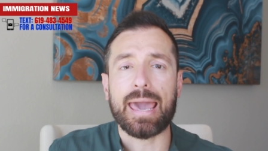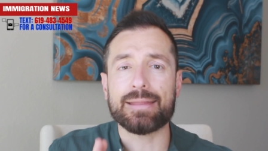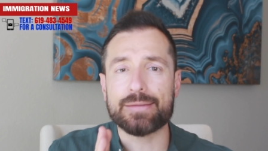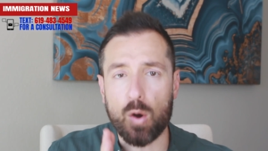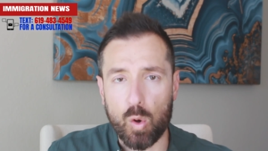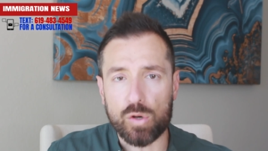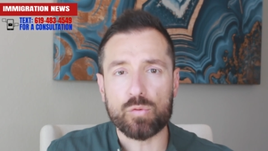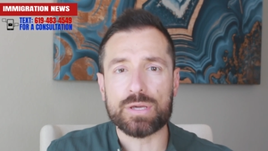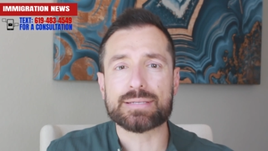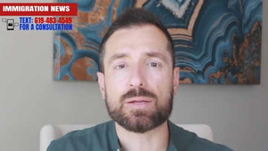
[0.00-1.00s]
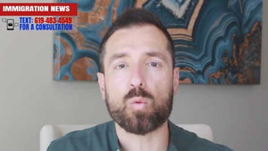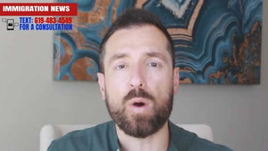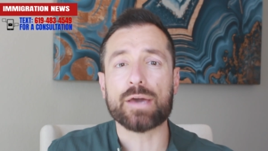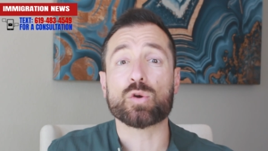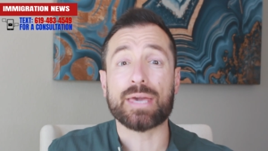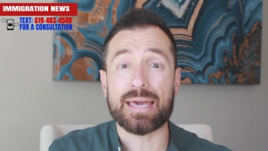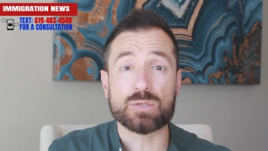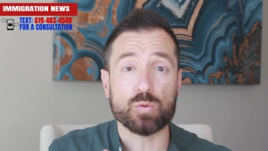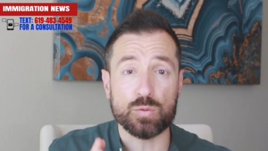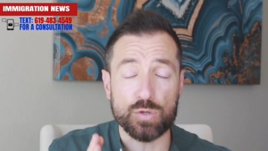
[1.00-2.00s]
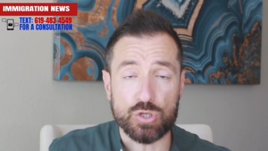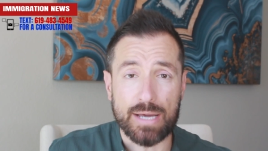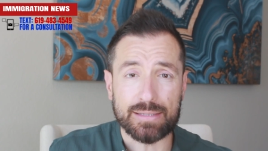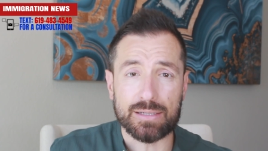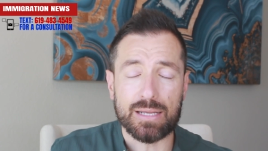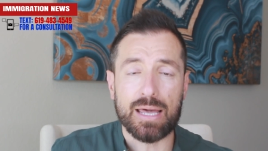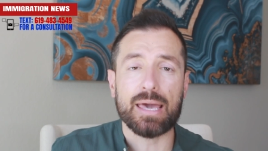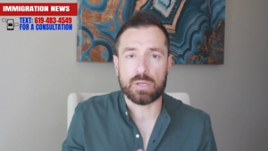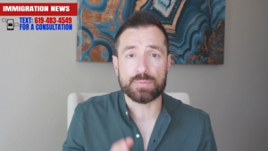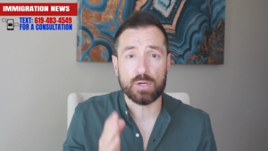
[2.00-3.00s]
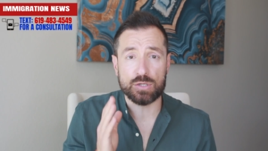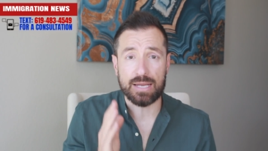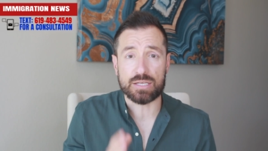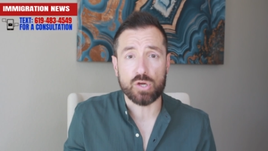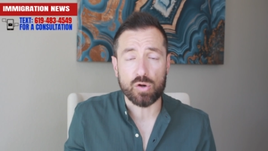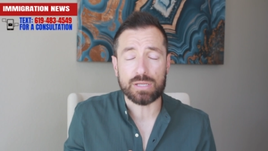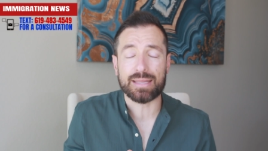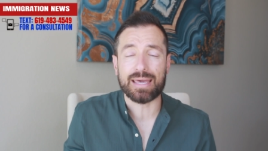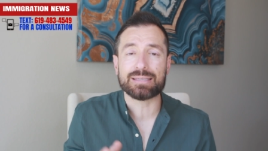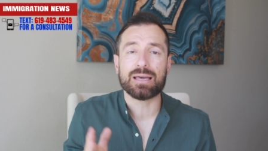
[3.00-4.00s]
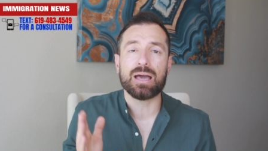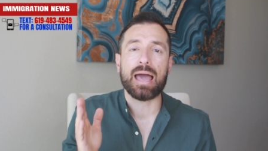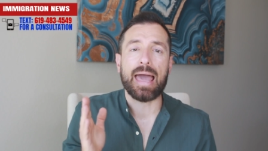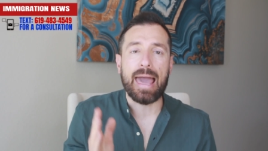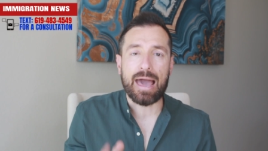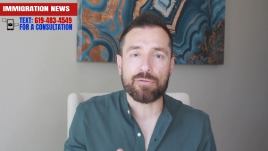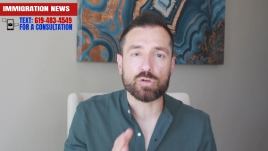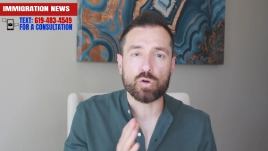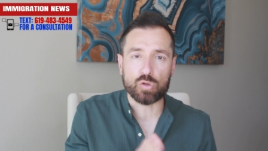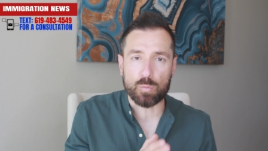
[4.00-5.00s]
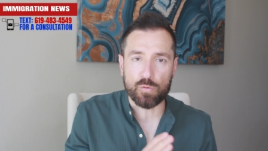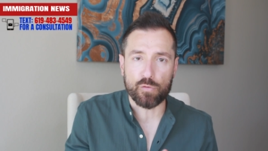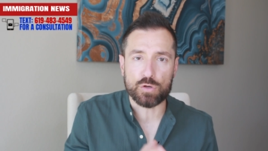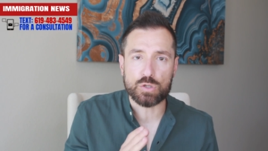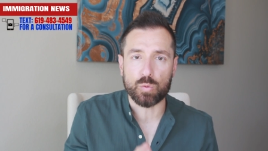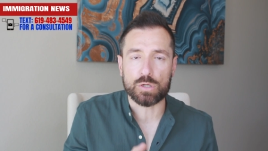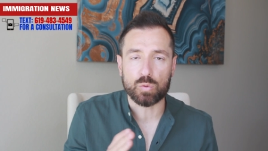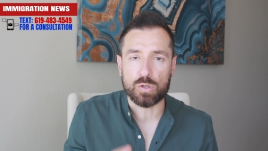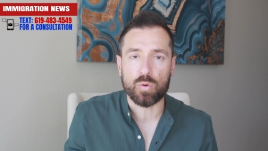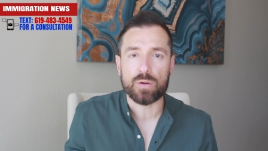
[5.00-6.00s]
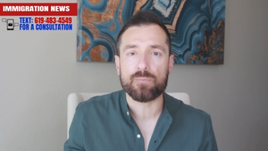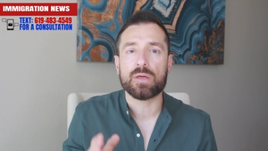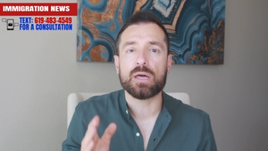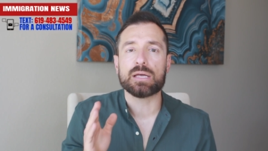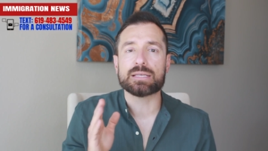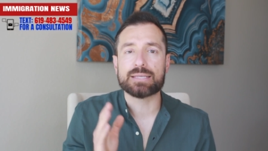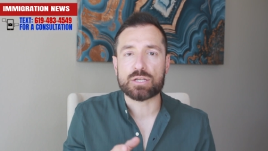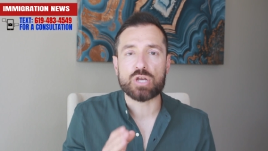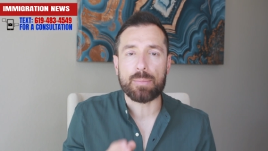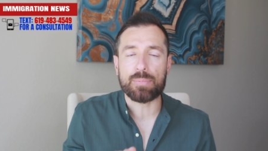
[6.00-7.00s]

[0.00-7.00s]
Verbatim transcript: and the only reason why your case was rejected is because you had a starting date after October 1st, 2021. Such